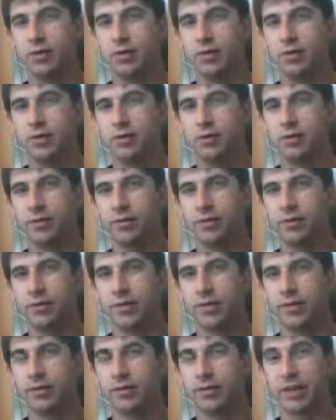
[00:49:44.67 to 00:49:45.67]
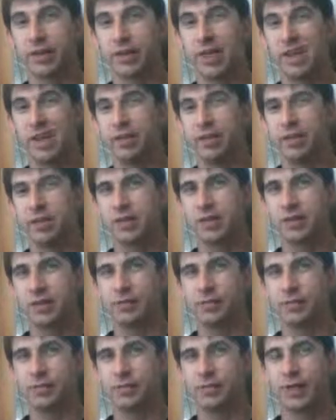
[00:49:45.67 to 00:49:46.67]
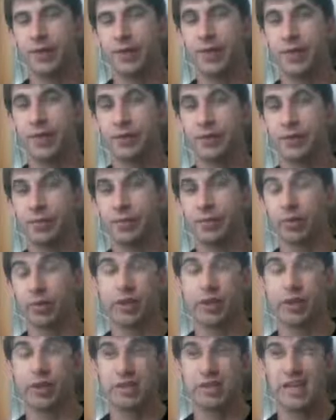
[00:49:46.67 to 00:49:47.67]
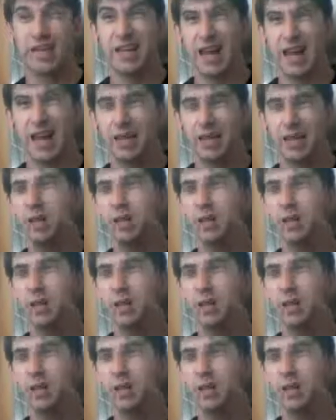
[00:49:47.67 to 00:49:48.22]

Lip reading: You know, unless I'm like hit upside the head with a brick today.